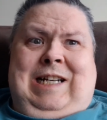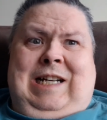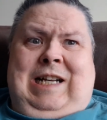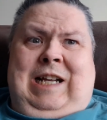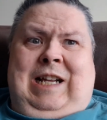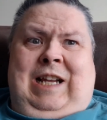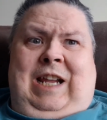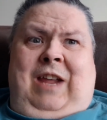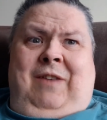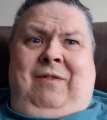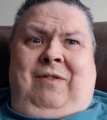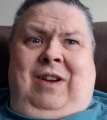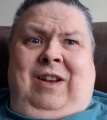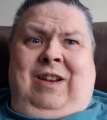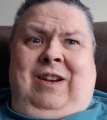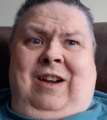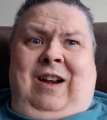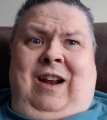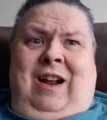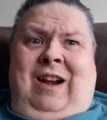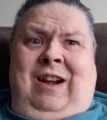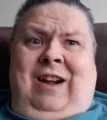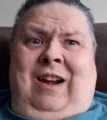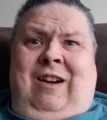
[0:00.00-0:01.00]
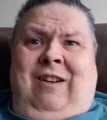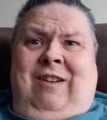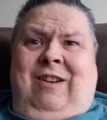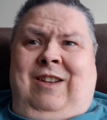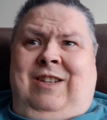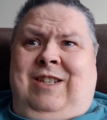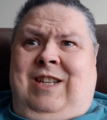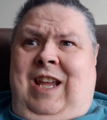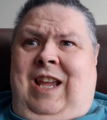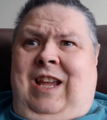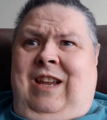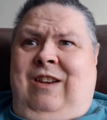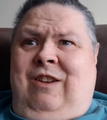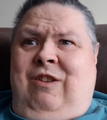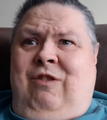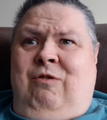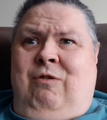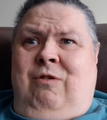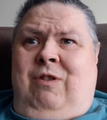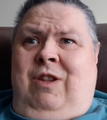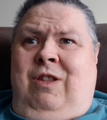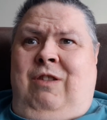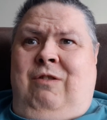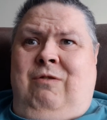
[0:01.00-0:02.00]
I uh, give it a 9 out of 10.
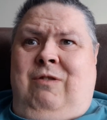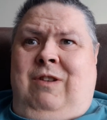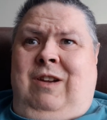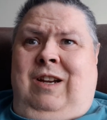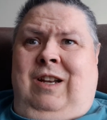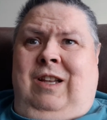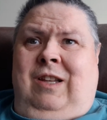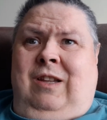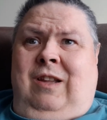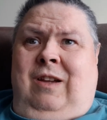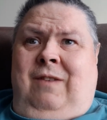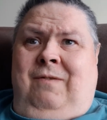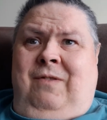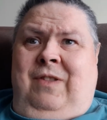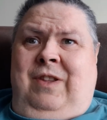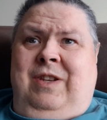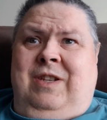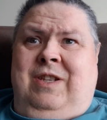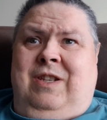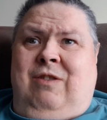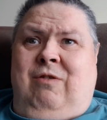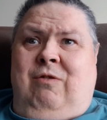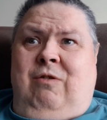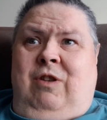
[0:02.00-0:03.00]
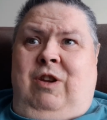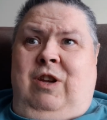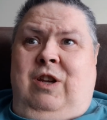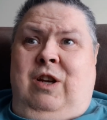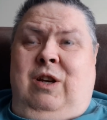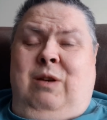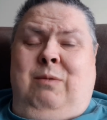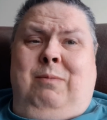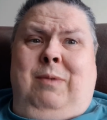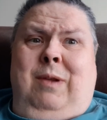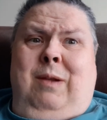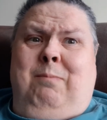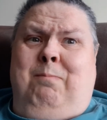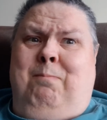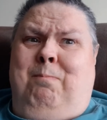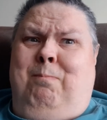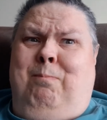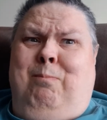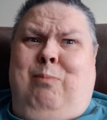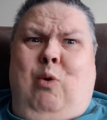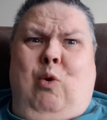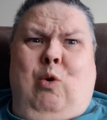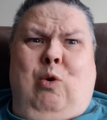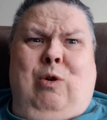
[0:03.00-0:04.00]
You're either going to love this or you're going to be
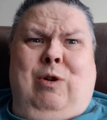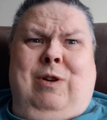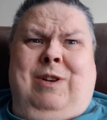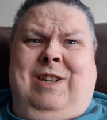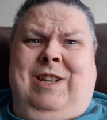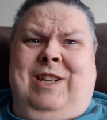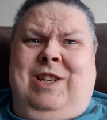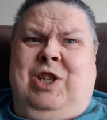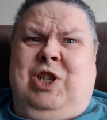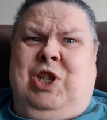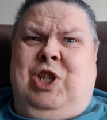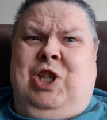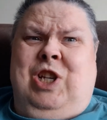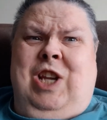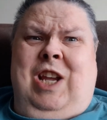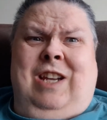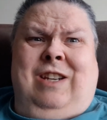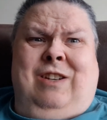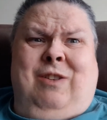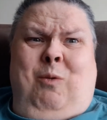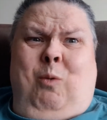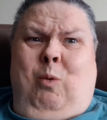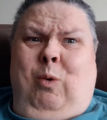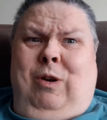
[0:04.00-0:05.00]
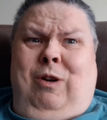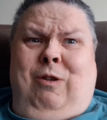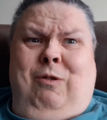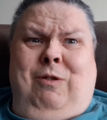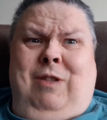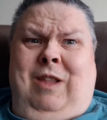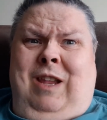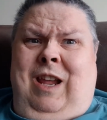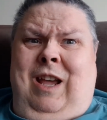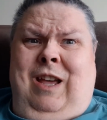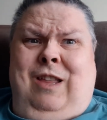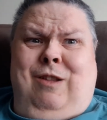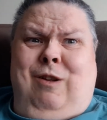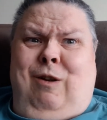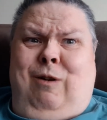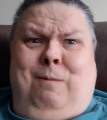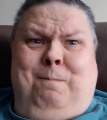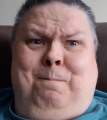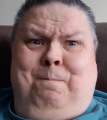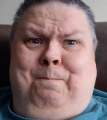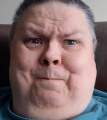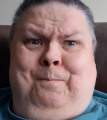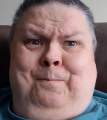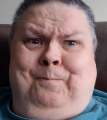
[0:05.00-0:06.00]
bored to shit, one or the other.
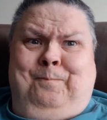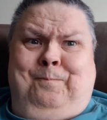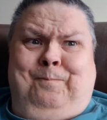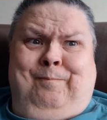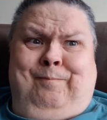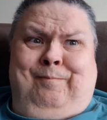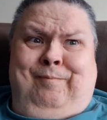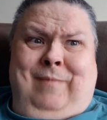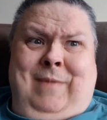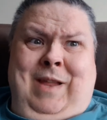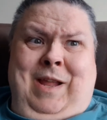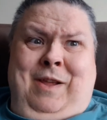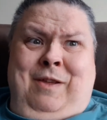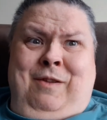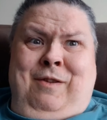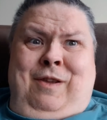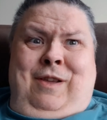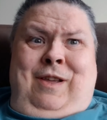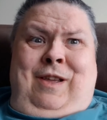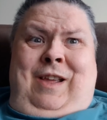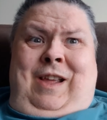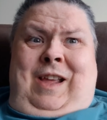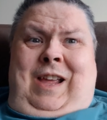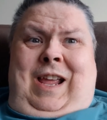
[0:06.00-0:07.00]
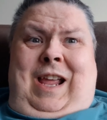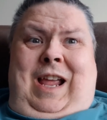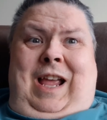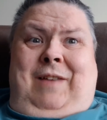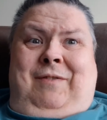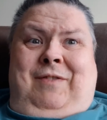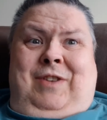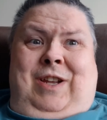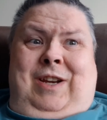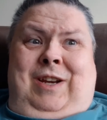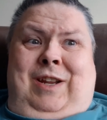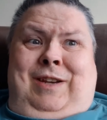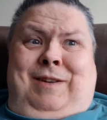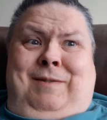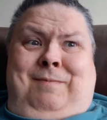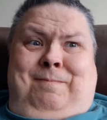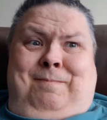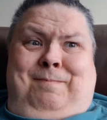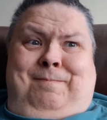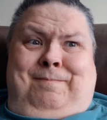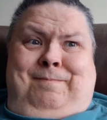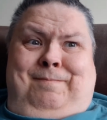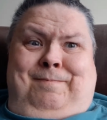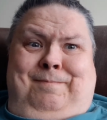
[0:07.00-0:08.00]
Have a good one.
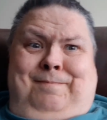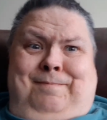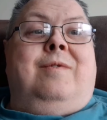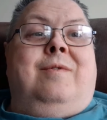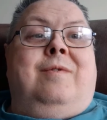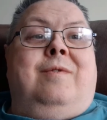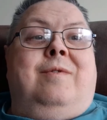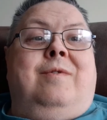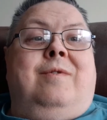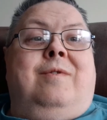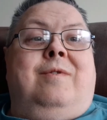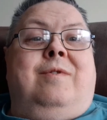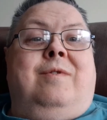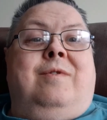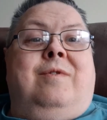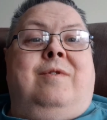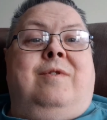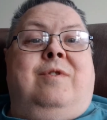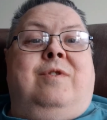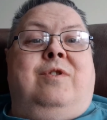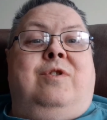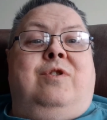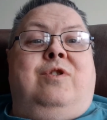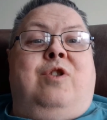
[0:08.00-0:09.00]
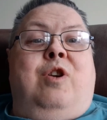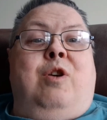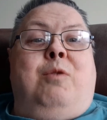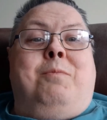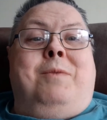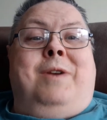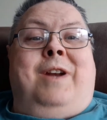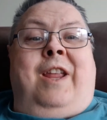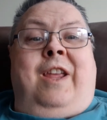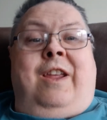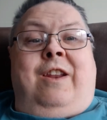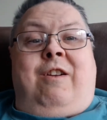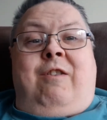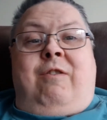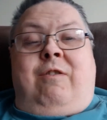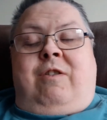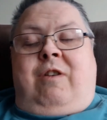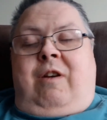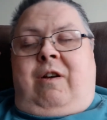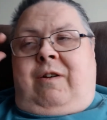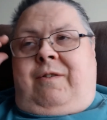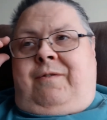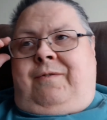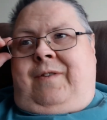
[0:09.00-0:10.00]
Terminator
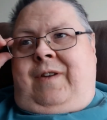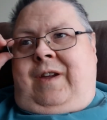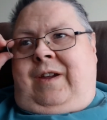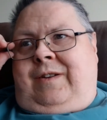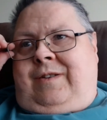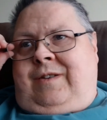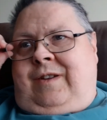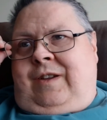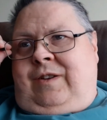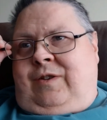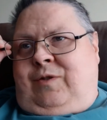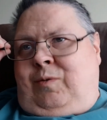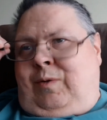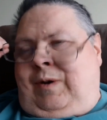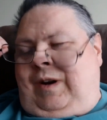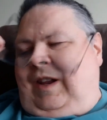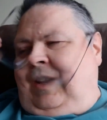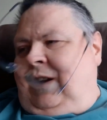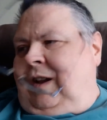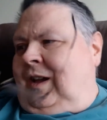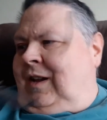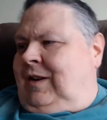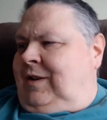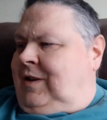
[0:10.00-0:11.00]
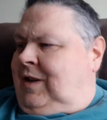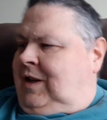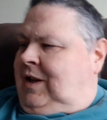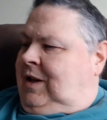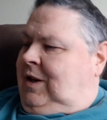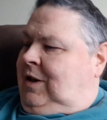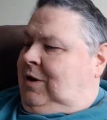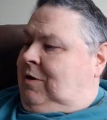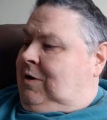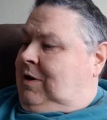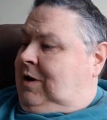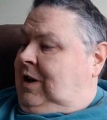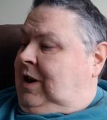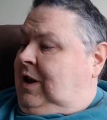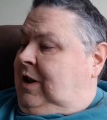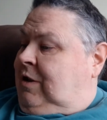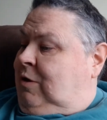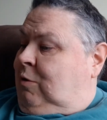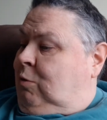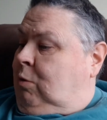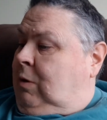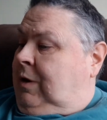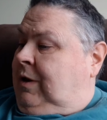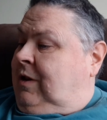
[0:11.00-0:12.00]
Dark Fate 2019. You can
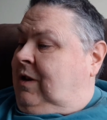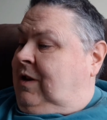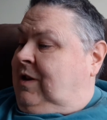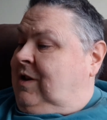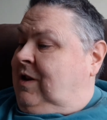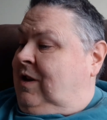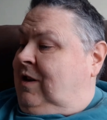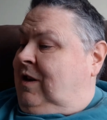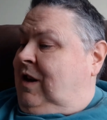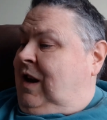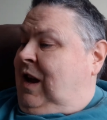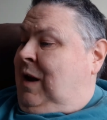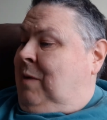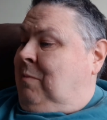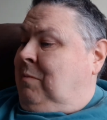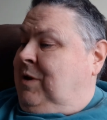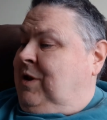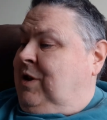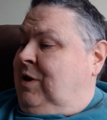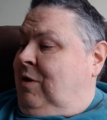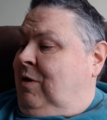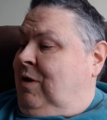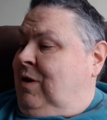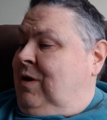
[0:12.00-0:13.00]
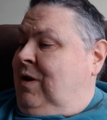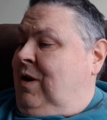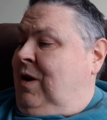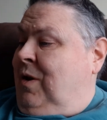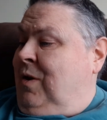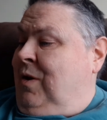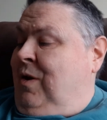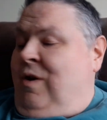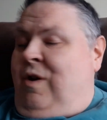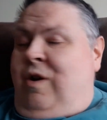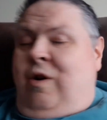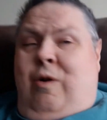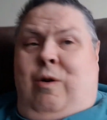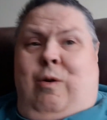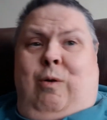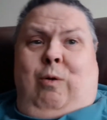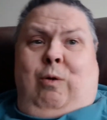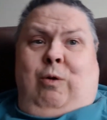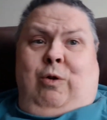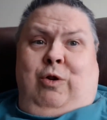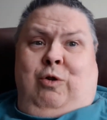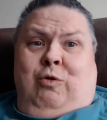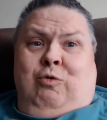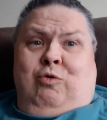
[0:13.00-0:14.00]
either rent this on Amazon
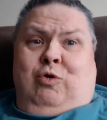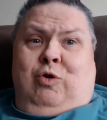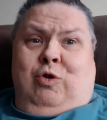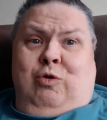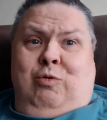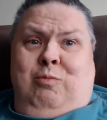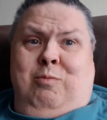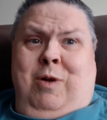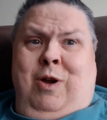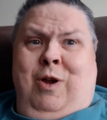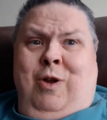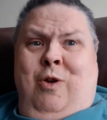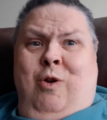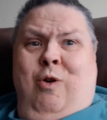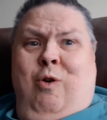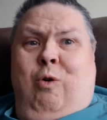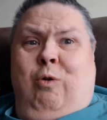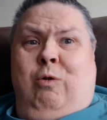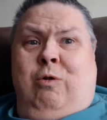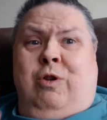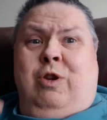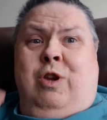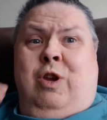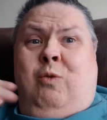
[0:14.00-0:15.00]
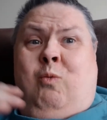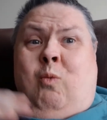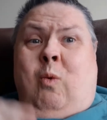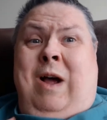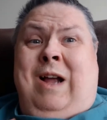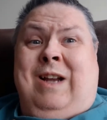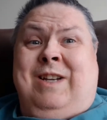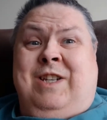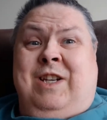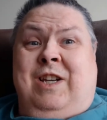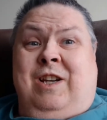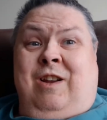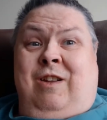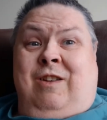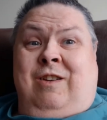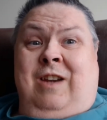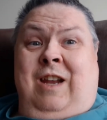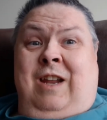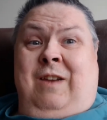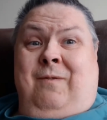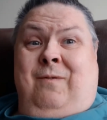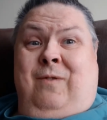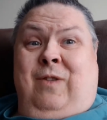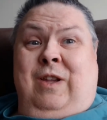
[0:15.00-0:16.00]
or YouTube, or you can watch it on
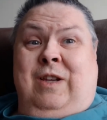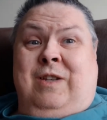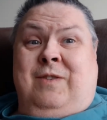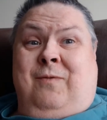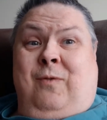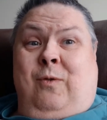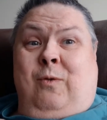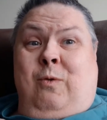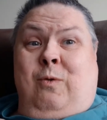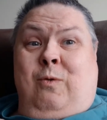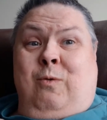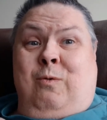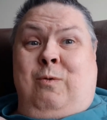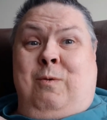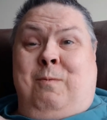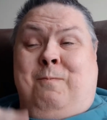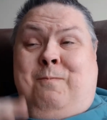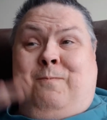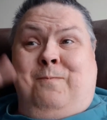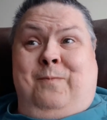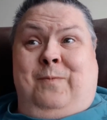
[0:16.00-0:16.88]
Netflix for